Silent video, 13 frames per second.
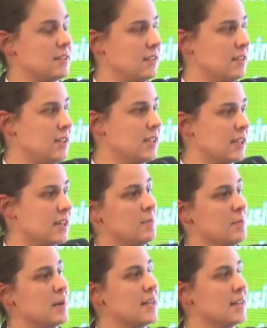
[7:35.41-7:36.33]
the
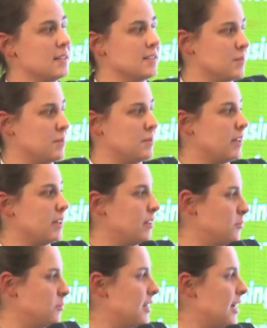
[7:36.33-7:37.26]
income band is typically a
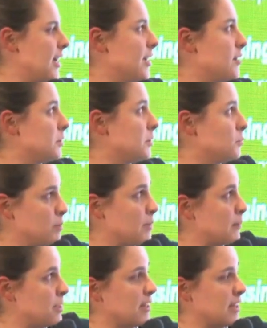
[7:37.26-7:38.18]
little bit higher, but what
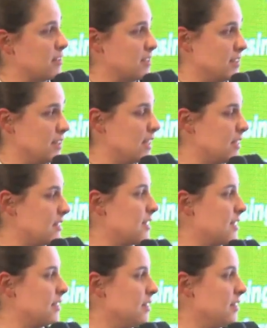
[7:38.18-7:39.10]
public housing does,
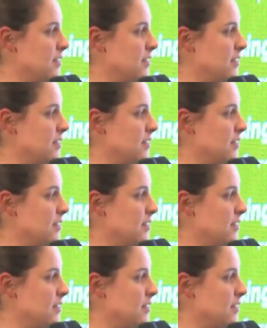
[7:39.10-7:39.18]
and